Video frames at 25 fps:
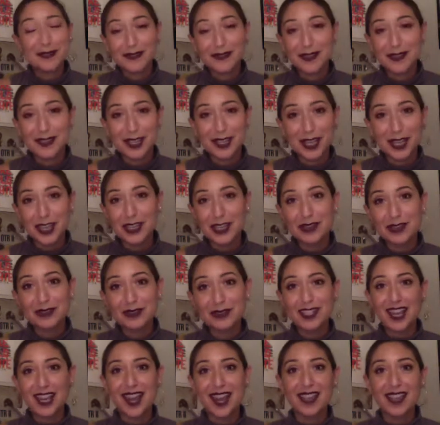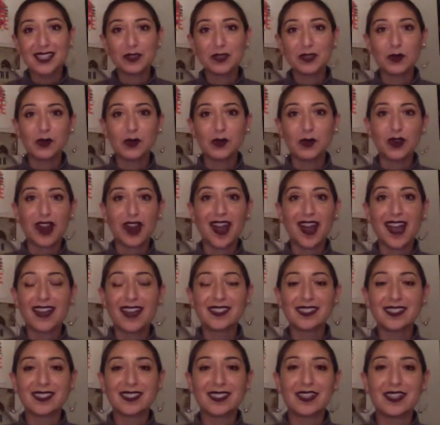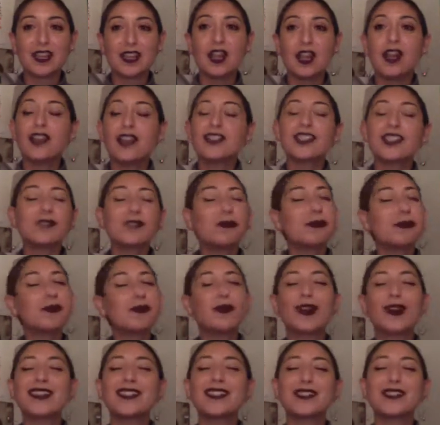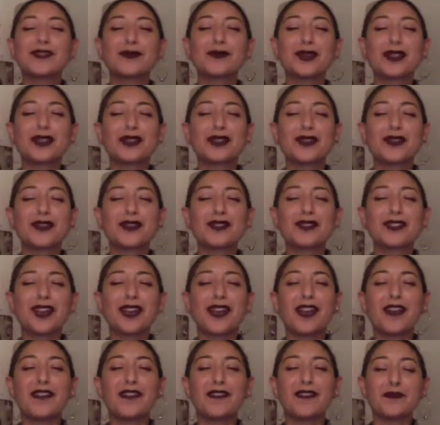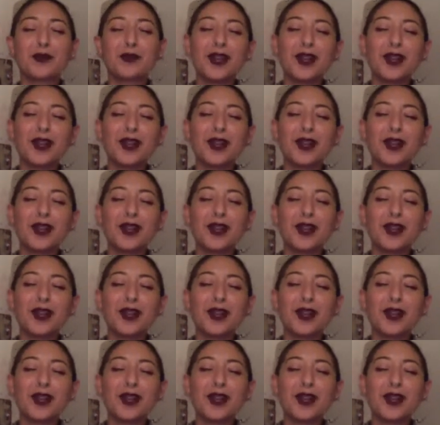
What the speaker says: feels like a huge task when we're asked, just be present with yourself.